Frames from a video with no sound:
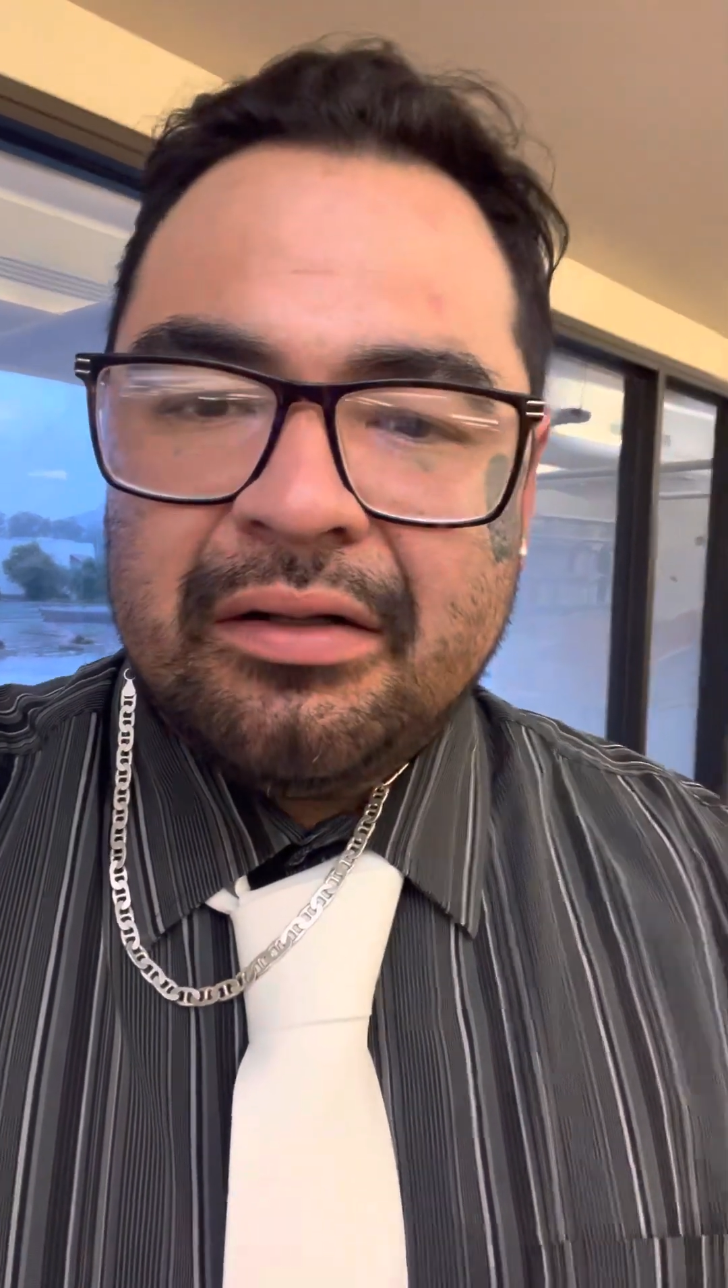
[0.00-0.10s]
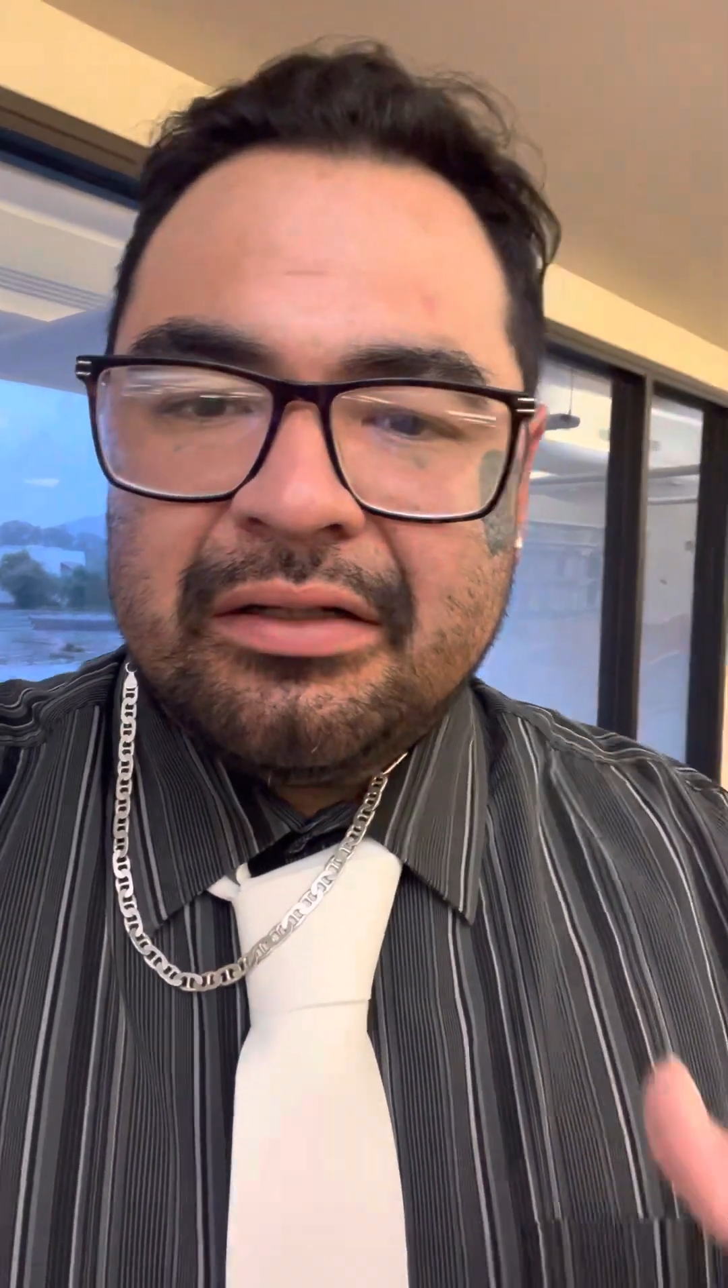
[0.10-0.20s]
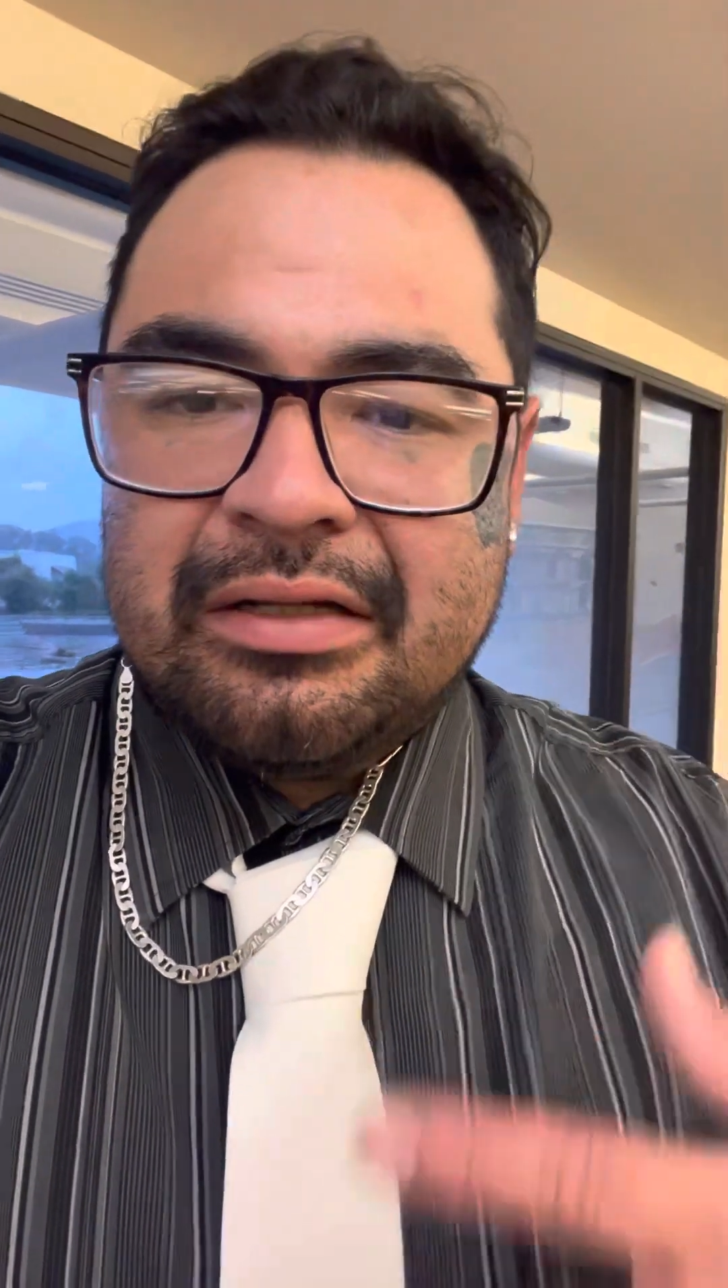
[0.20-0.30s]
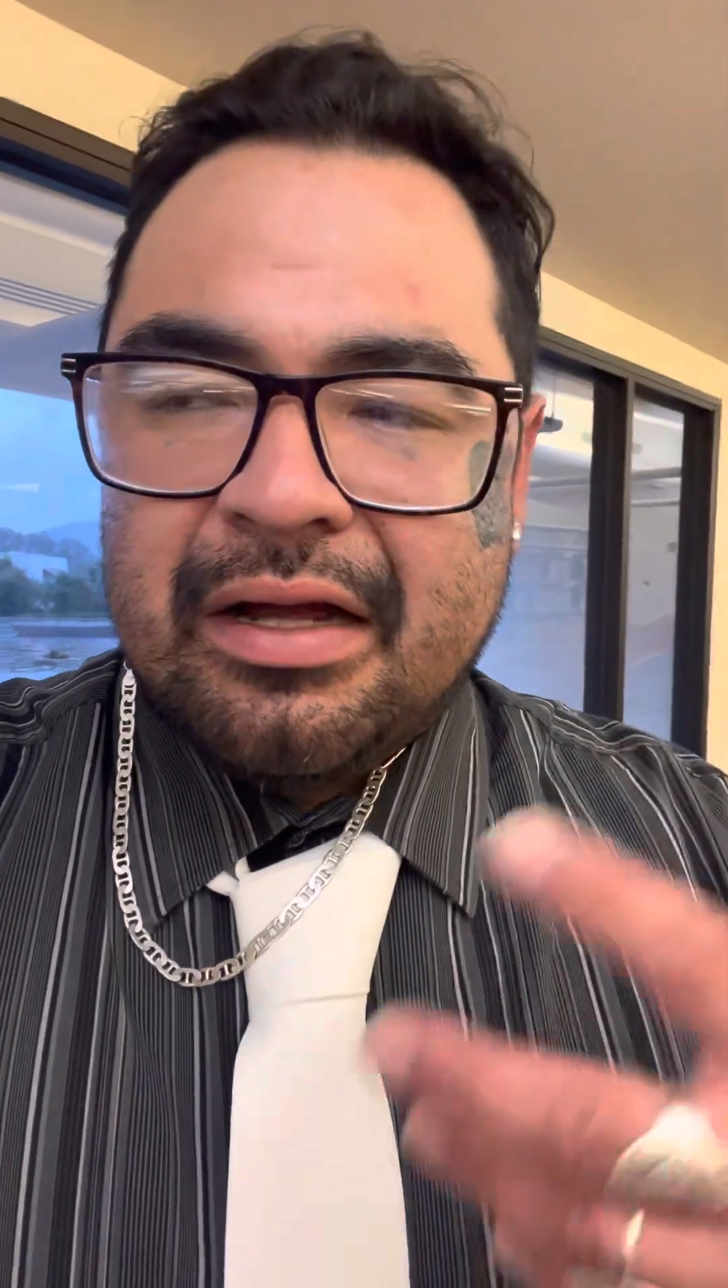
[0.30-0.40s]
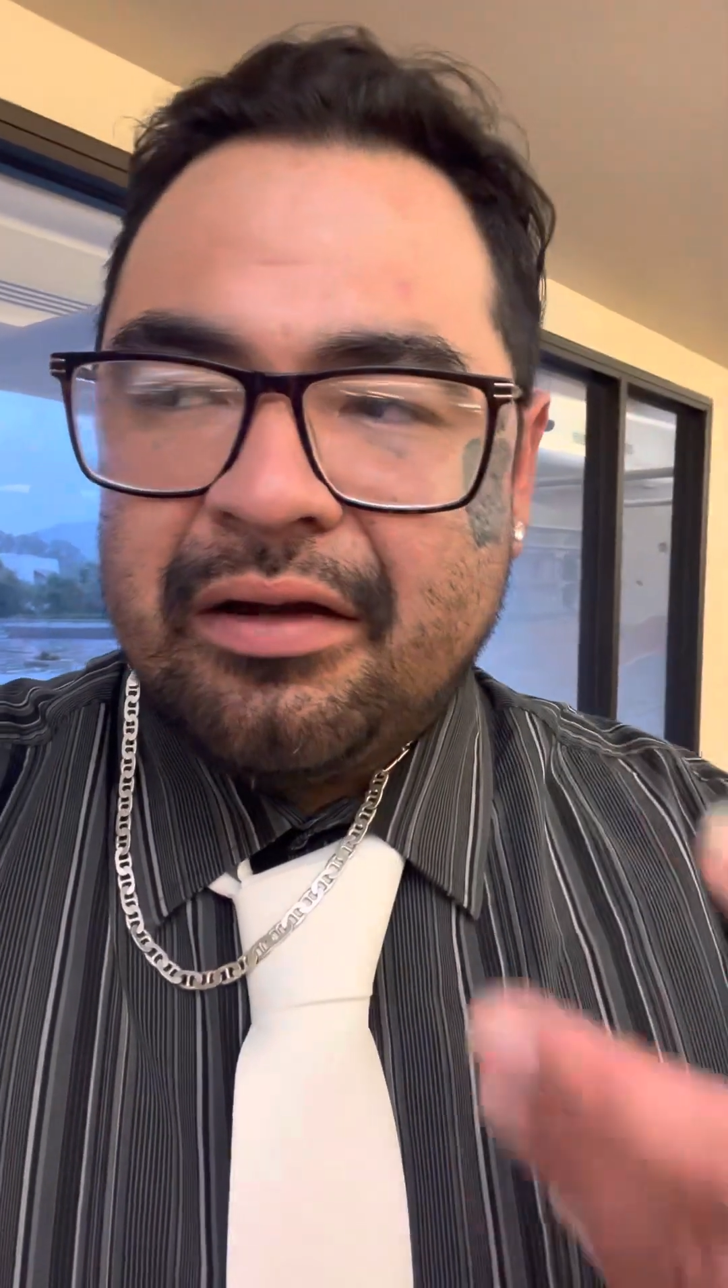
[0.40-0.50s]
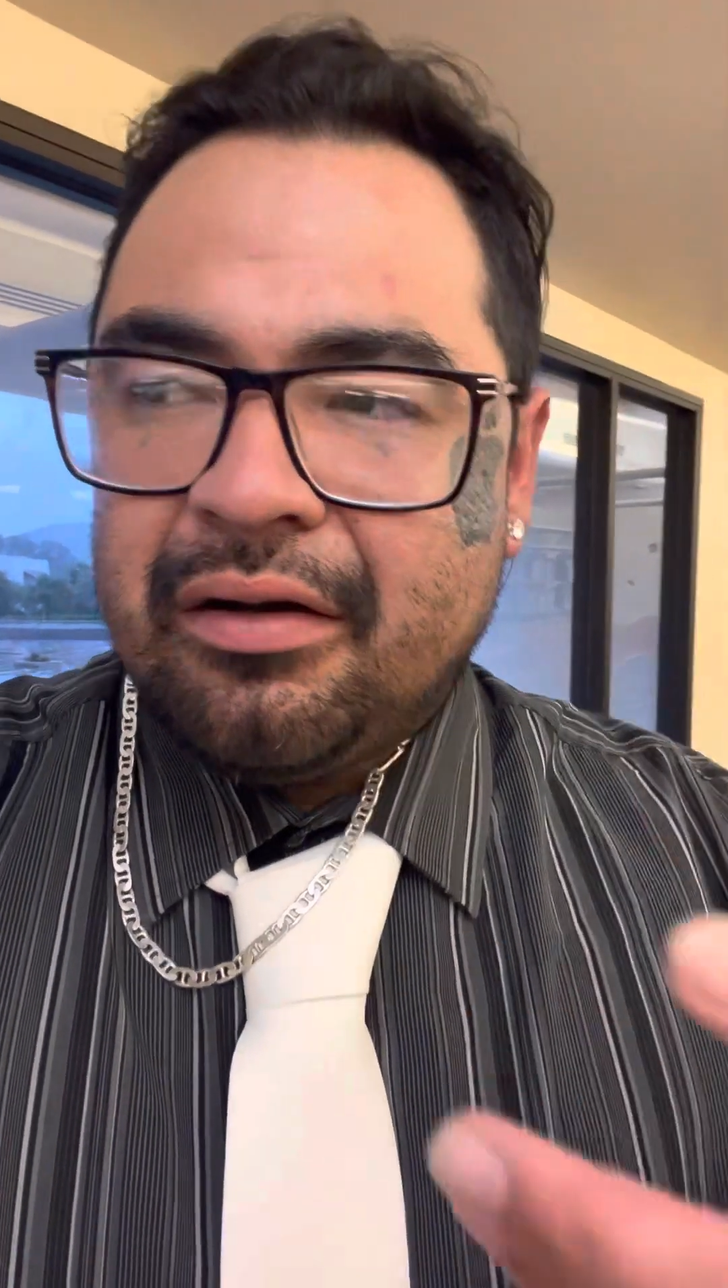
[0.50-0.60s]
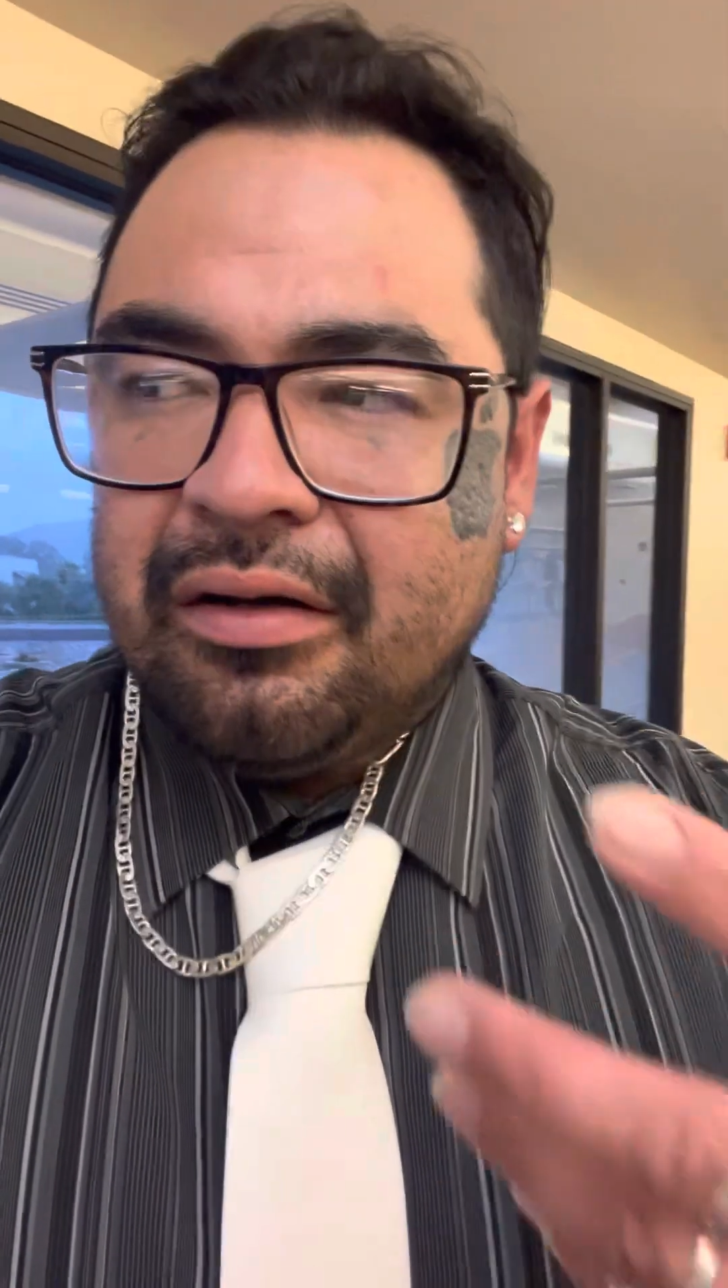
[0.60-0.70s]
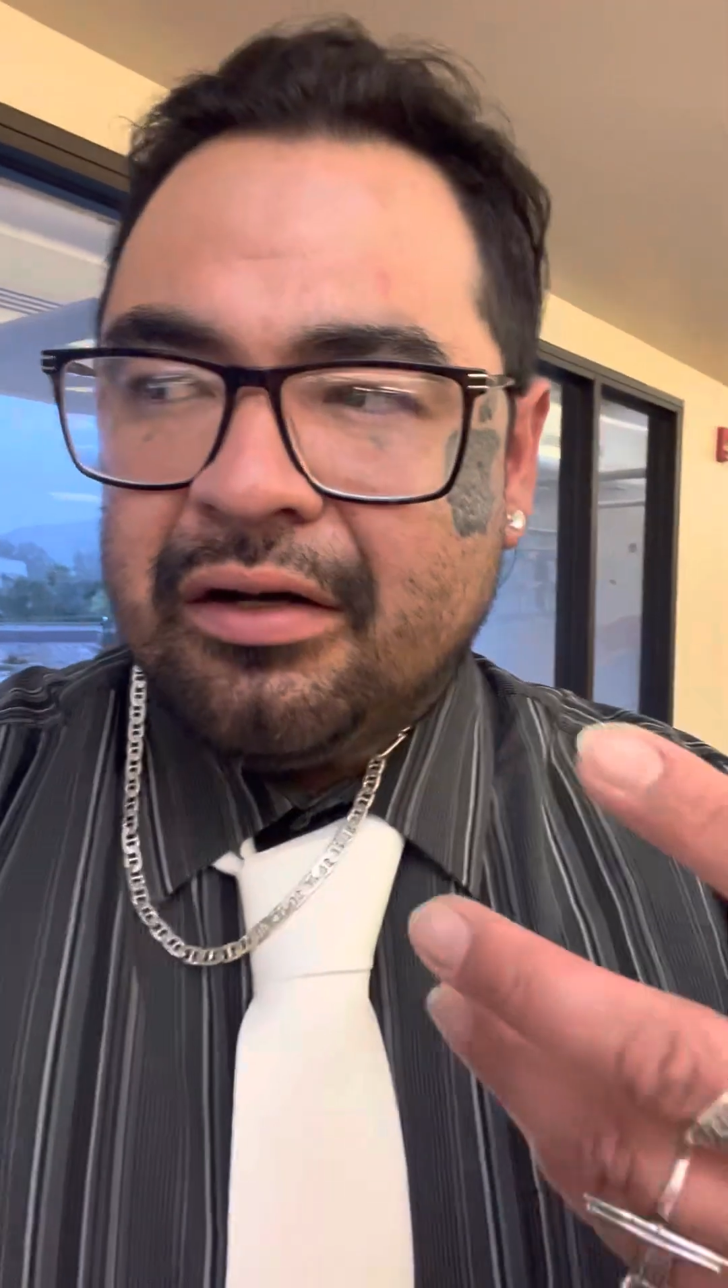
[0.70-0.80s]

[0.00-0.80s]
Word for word: desire